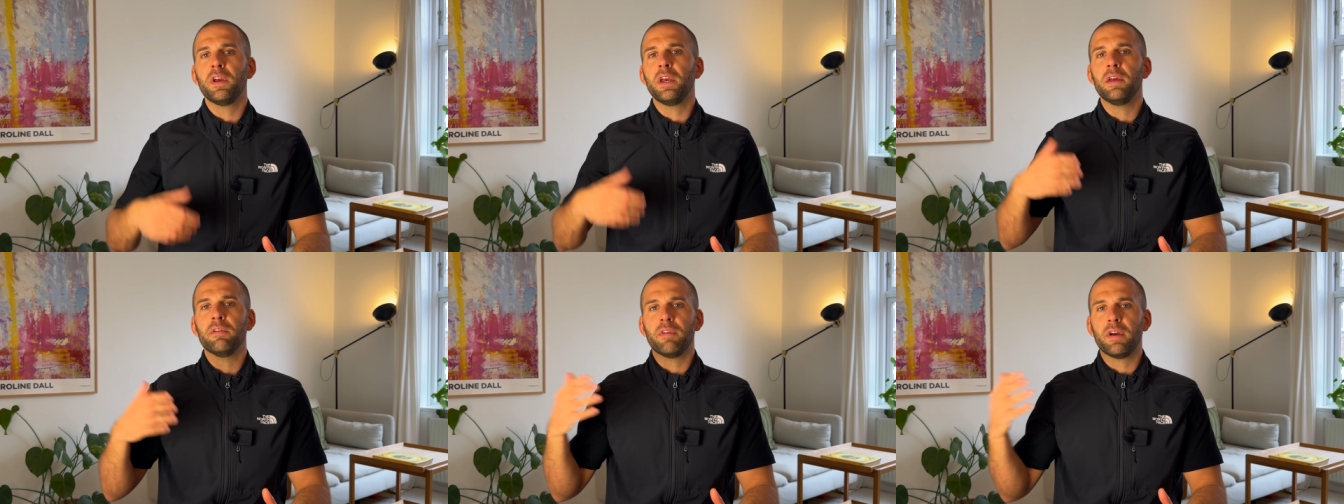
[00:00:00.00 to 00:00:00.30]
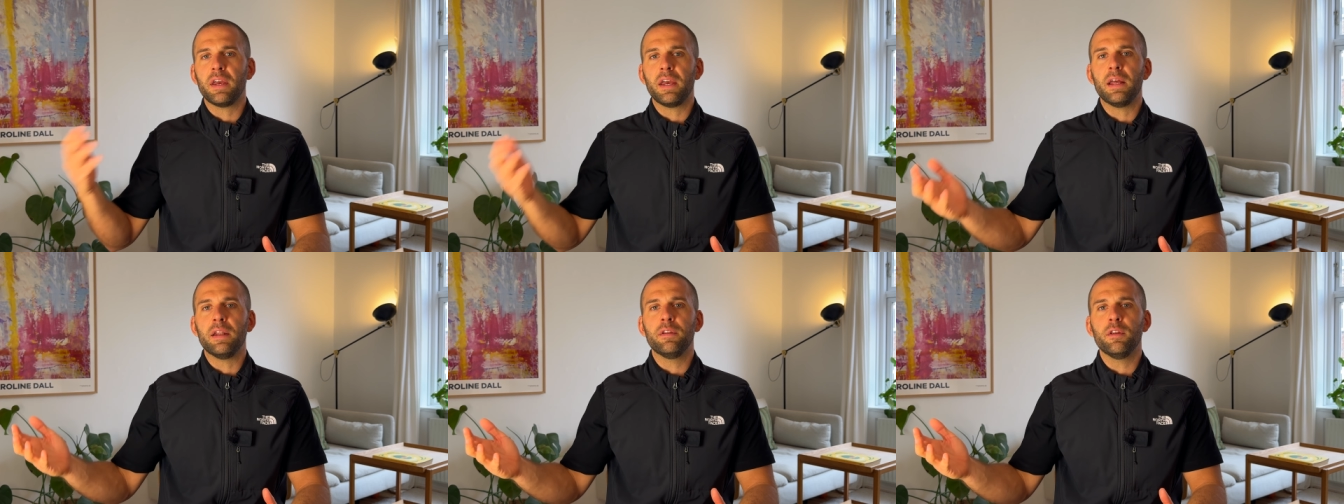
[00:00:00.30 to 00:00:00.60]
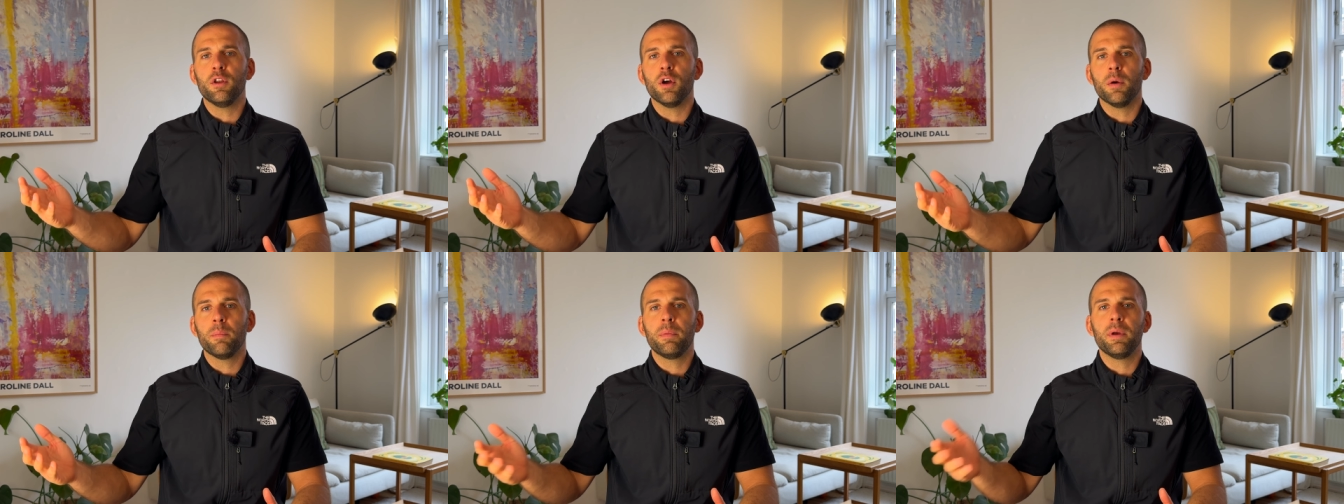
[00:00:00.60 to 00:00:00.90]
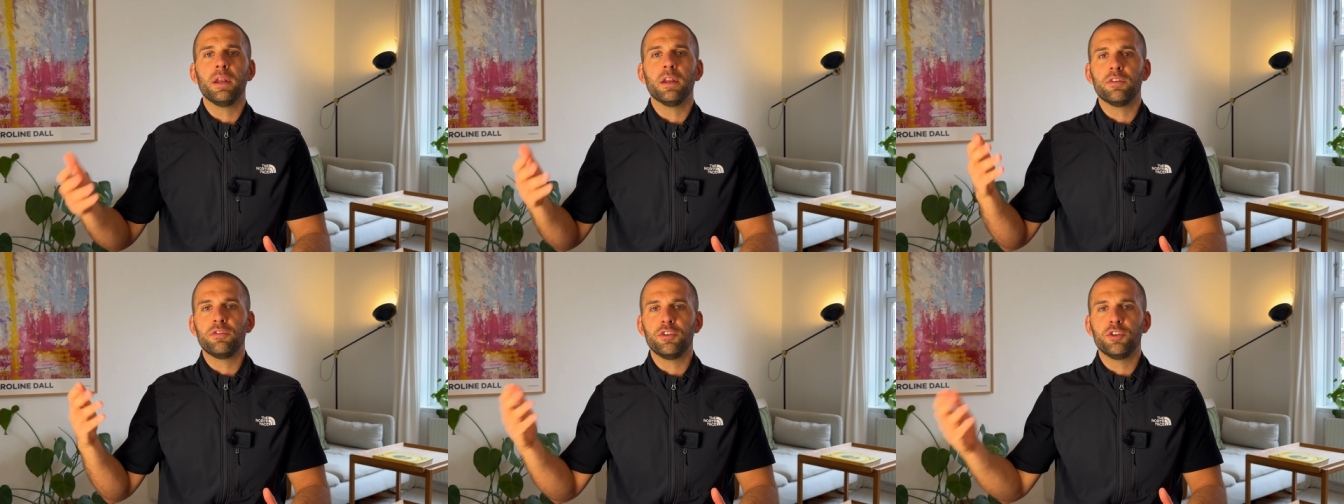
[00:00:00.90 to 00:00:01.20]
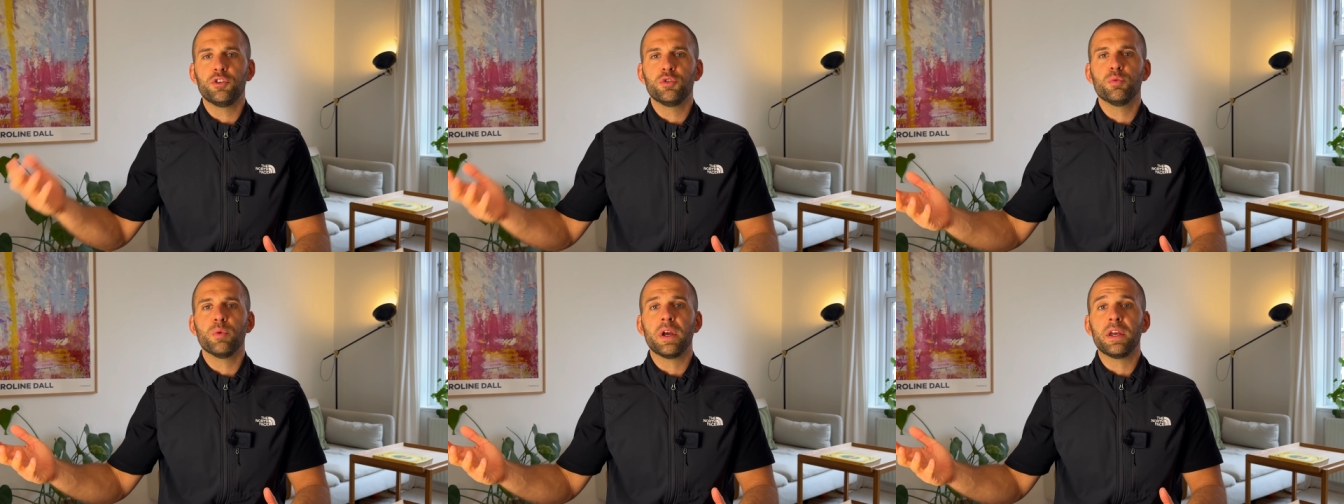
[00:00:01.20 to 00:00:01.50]
if I ended up in a
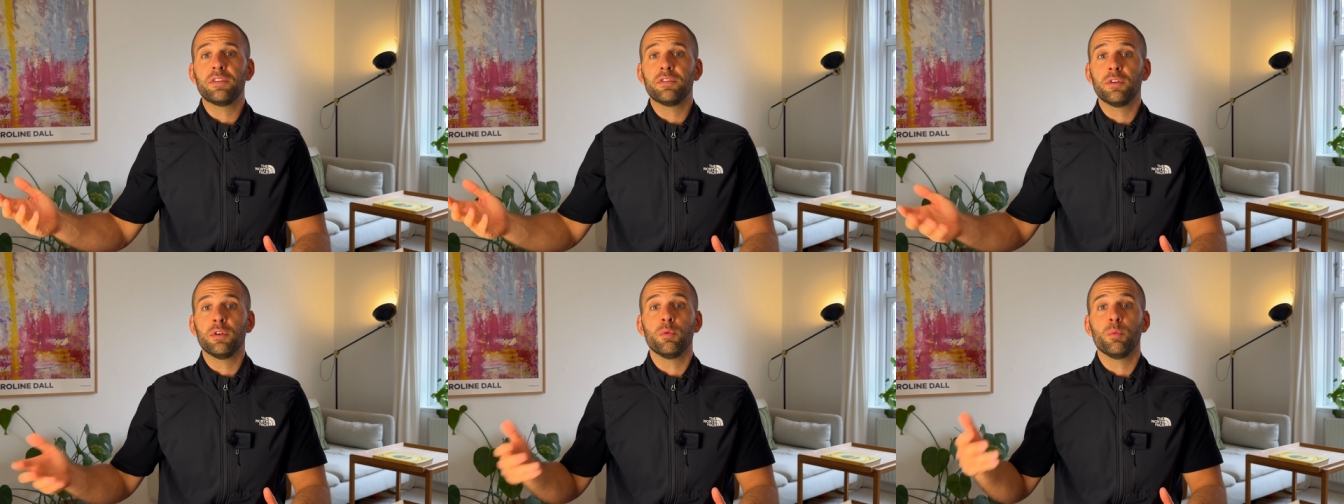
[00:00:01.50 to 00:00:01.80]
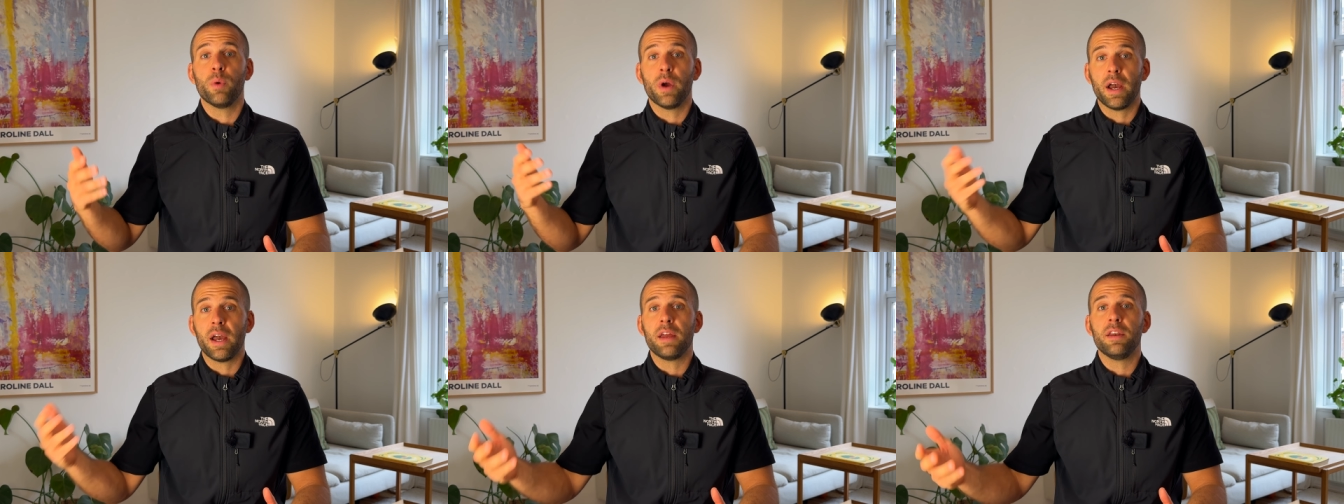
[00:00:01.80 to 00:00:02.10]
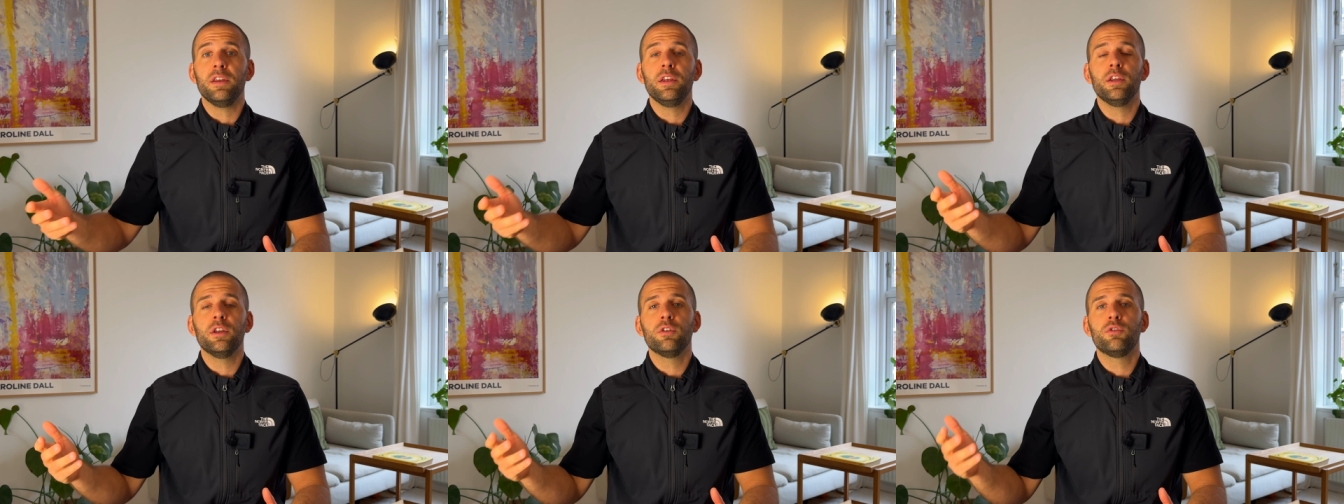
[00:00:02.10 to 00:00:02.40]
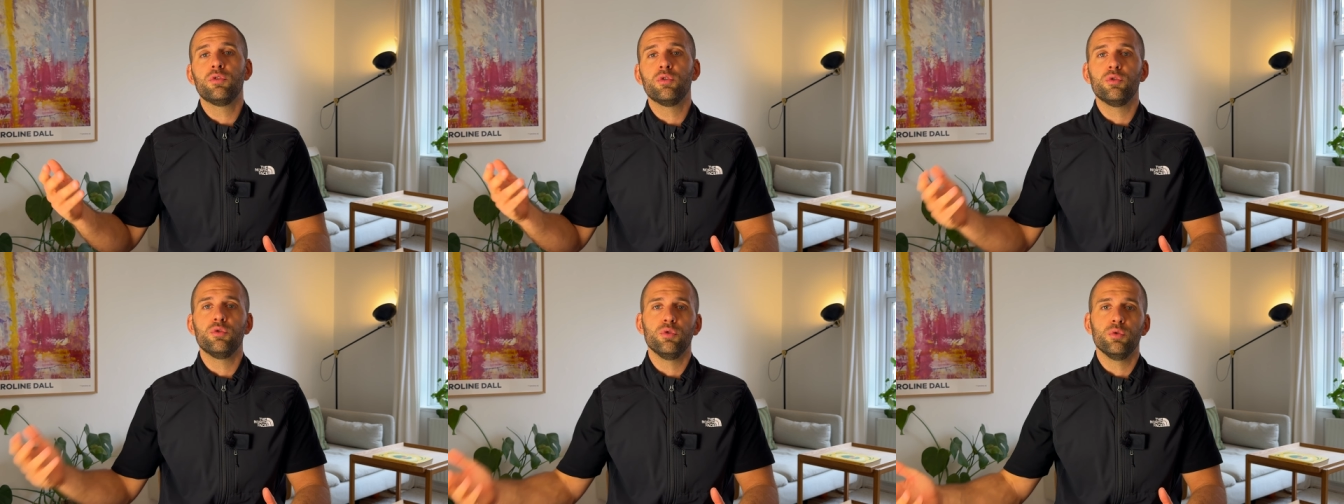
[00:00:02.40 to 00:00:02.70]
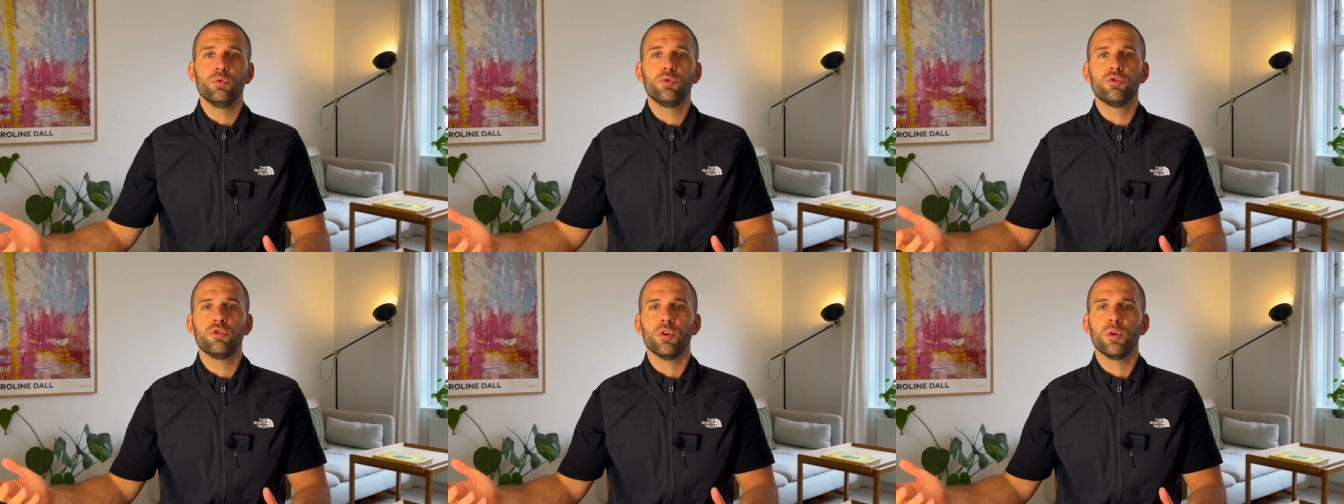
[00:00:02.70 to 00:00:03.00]
situation where I needed to
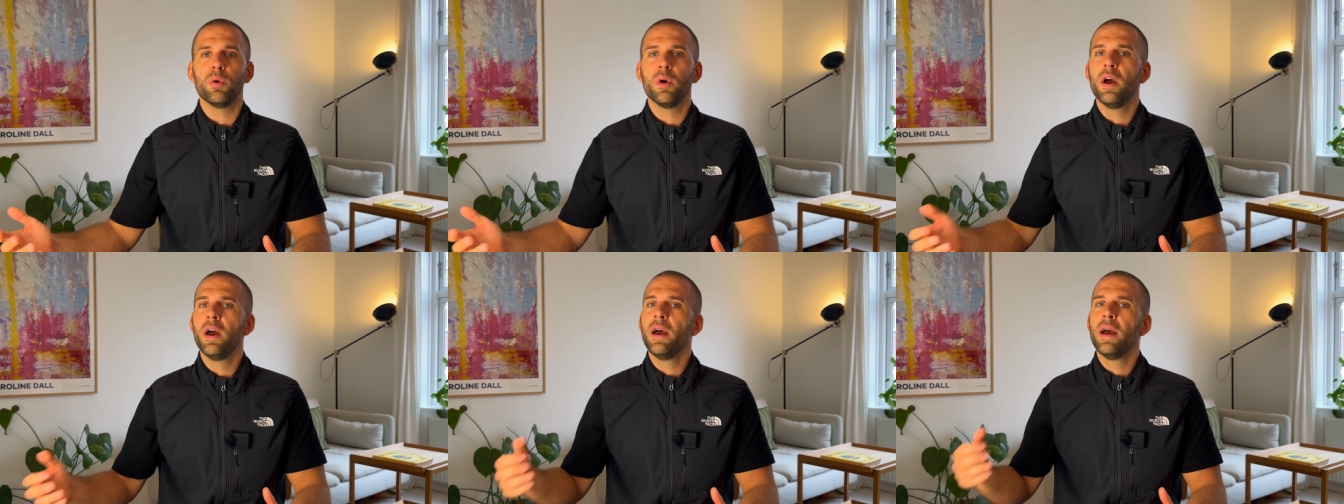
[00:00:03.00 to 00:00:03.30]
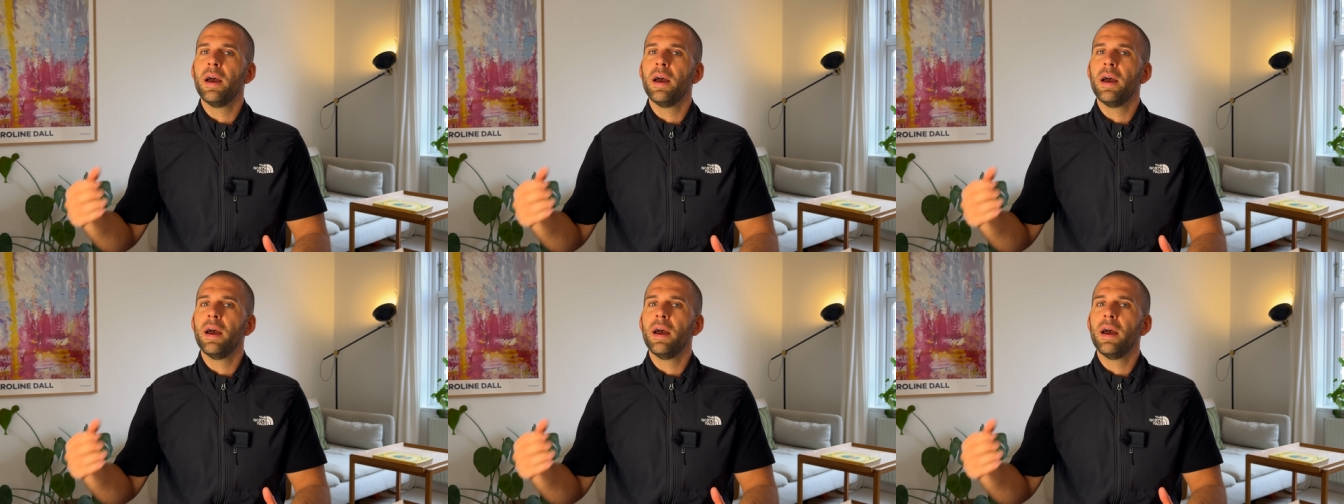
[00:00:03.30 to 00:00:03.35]
do so.